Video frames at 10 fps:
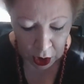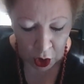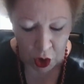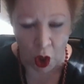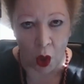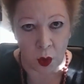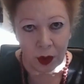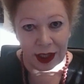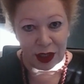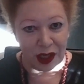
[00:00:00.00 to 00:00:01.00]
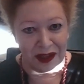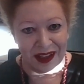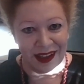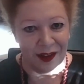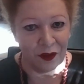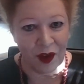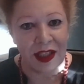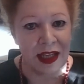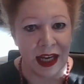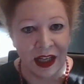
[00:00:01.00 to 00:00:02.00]
So it's a
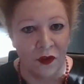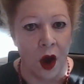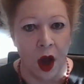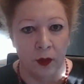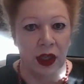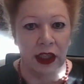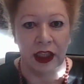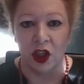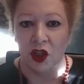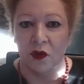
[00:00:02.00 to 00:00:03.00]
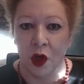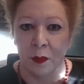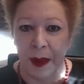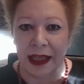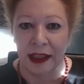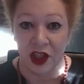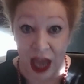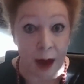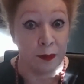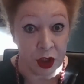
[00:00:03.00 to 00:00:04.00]
fascinating vibe really, because you've got to balance
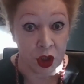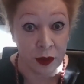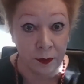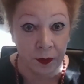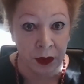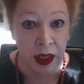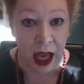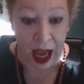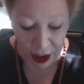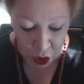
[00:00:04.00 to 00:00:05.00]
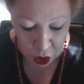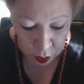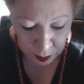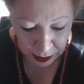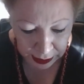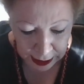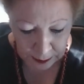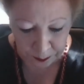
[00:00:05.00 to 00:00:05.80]
ambition and doability.